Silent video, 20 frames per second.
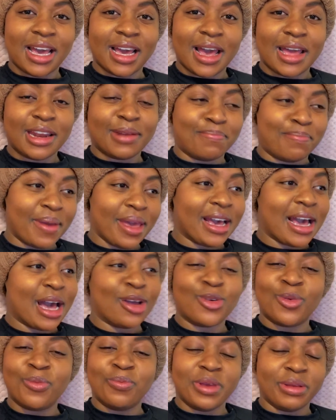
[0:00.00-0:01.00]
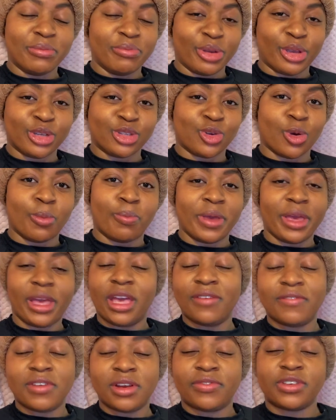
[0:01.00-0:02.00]
And big, I don't mean because you're big.
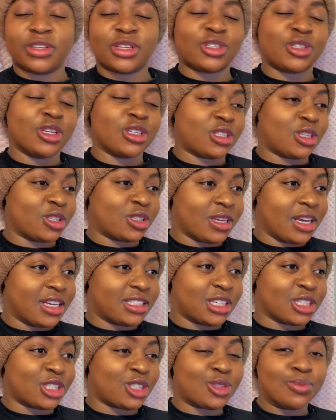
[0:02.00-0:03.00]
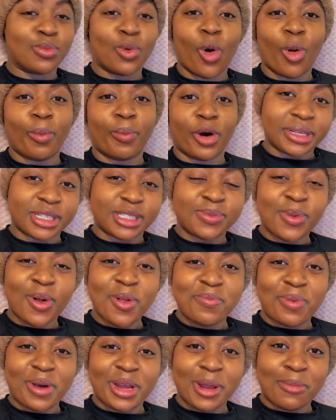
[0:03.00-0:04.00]
Even if it's a small body.
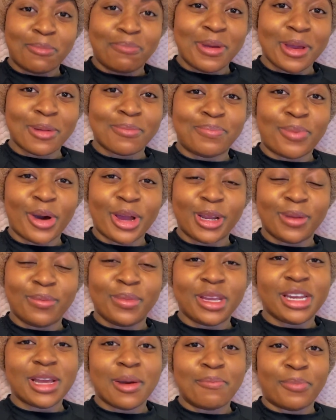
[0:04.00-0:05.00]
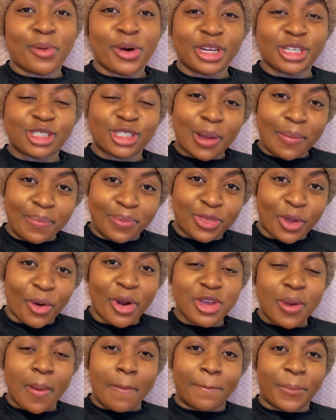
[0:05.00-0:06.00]
Small body, big body, medium body. Stop
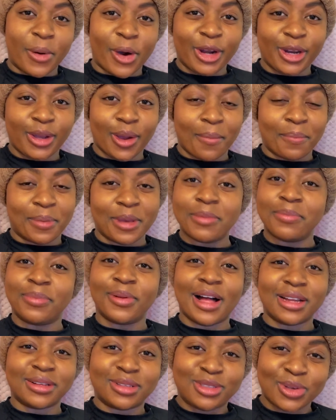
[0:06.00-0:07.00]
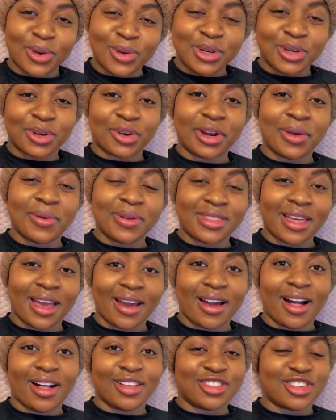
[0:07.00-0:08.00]
throwing your body on people. I don't agree with that
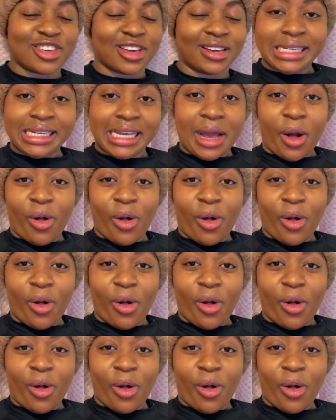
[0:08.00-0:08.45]
culture.